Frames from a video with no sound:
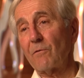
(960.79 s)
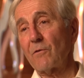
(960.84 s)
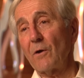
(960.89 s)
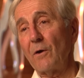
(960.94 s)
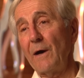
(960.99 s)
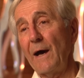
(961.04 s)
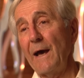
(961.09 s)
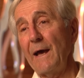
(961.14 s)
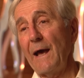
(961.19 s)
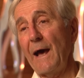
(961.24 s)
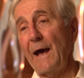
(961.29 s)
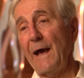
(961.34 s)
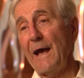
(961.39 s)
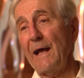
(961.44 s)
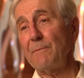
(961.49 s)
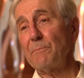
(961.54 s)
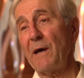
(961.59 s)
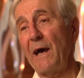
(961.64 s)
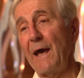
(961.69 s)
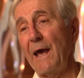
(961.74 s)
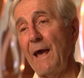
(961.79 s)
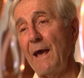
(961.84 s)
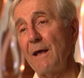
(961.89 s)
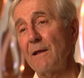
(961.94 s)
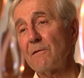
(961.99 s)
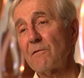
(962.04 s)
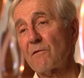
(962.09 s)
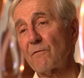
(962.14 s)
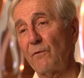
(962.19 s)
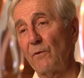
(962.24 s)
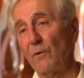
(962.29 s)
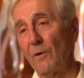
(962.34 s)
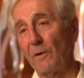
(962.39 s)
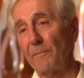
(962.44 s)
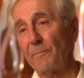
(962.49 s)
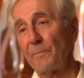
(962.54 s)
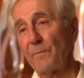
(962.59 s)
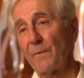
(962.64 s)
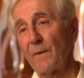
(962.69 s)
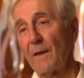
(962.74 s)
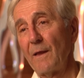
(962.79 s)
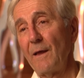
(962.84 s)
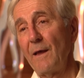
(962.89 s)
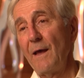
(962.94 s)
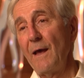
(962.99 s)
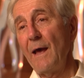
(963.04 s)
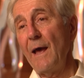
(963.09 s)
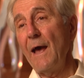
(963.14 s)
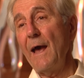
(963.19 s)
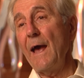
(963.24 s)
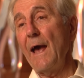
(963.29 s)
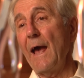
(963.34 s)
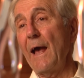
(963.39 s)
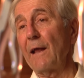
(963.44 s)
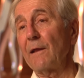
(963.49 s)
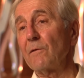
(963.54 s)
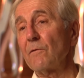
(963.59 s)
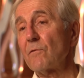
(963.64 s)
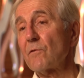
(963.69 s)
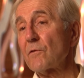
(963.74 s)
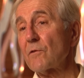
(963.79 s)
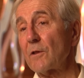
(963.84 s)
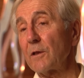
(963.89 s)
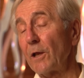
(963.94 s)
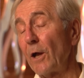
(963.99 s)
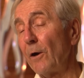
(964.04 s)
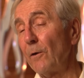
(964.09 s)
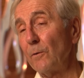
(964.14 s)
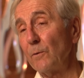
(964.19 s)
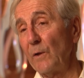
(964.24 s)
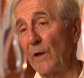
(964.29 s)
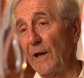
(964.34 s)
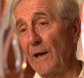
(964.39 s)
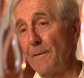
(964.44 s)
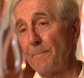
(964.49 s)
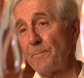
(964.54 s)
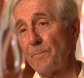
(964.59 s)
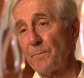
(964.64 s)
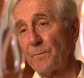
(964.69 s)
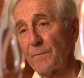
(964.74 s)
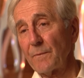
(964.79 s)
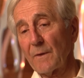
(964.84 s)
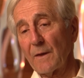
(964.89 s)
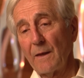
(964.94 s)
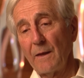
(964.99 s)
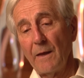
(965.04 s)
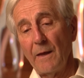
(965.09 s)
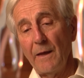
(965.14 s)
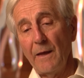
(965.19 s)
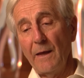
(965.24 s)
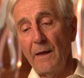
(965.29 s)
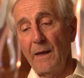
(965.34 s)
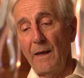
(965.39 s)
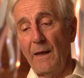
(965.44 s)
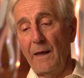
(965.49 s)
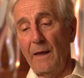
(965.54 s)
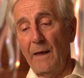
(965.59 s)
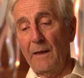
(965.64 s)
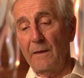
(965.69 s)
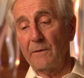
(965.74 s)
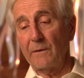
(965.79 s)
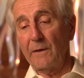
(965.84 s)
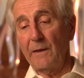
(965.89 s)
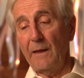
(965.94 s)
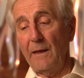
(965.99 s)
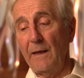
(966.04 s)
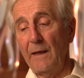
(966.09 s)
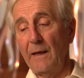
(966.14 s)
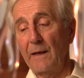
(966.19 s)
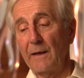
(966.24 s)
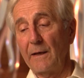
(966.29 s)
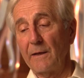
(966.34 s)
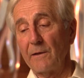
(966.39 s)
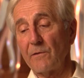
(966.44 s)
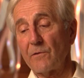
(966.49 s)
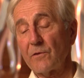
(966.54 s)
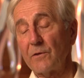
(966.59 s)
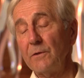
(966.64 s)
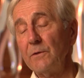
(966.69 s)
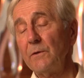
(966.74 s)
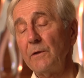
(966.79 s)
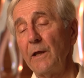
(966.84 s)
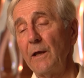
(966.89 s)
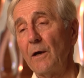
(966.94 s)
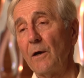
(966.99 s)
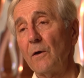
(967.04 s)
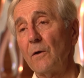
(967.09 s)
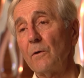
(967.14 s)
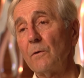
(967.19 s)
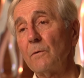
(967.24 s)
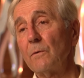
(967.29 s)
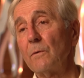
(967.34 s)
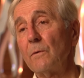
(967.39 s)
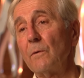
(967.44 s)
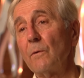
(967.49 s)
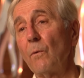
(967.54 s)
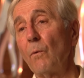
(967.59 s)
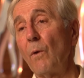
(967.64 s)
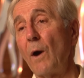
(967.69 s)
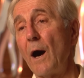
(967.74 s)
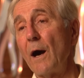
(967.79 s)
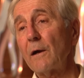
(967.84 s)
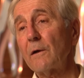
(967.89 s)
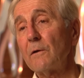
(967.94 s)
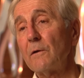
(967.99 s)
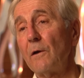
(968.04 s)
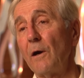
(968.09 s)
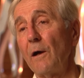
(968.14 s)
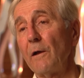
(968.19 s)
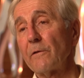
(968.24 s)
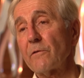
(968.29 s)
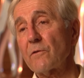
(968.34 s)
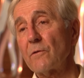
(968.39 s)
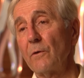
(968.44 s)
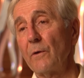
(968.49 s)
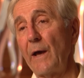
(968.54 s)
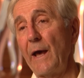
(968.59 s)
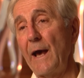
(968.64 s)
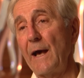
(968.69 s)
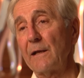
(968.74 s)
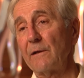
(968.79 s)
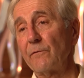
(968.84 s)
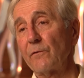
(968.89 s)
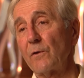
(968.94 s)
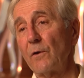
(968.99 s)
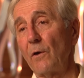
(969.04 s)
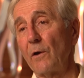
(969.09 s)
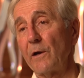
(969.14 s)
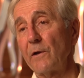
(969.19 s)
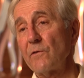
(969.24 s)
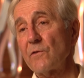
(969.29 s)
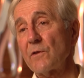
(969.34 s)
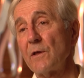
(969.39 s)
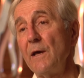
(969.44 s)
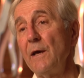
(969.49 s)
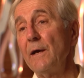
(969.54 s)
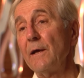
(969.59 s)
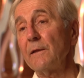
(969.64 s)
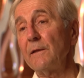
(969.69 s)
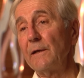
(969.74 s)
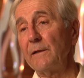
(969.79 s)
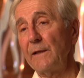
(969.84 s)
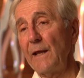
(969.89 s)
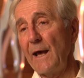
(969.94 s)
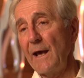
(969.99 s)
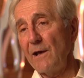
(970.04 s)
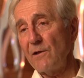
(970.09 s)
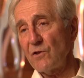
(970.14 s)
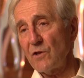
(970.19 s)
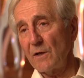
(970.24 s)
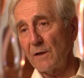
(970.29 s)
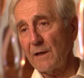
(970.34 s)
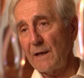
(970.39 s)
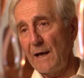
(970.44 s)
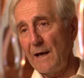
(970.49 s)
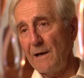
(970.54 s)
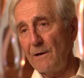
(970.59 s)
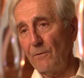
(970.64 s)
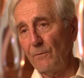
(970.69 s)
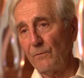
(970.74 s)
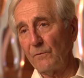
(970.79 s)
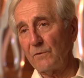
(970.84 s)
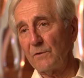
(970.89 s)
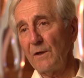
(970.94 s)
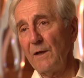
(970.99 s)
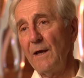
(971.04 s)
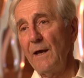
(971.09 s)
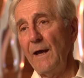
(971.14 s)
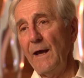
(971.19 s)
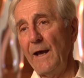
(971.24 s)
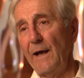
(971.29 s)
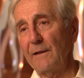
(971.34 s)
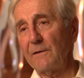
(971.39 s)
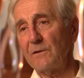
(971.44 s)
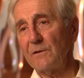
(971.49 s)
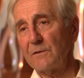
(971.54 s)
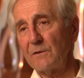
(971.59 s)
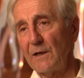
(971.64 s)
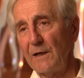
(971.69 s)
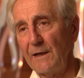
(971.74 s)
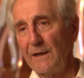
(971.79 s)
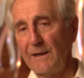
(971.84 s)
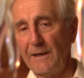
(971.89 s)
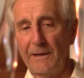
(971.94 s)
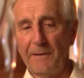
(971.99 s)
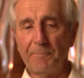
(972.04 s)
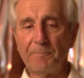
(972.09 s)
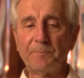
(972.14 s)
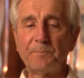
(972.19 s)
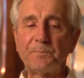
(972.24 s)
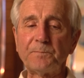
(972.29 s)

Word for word: so I had my hands full. And slowly, in the studio, Walker also had, of course, the Nash account at the time.